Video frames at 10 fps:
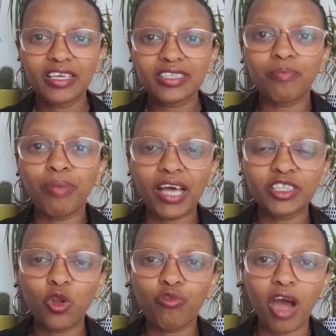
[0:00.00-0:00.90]
The
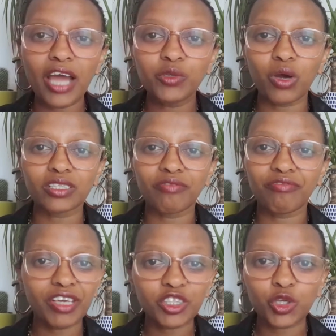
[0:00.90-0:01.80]
Battle of Adwa, the
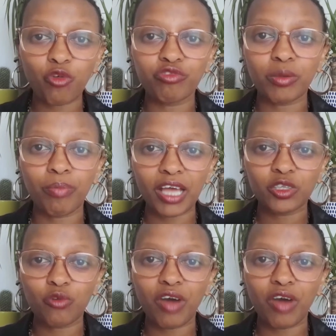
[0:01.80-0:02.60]
victory of the Battle of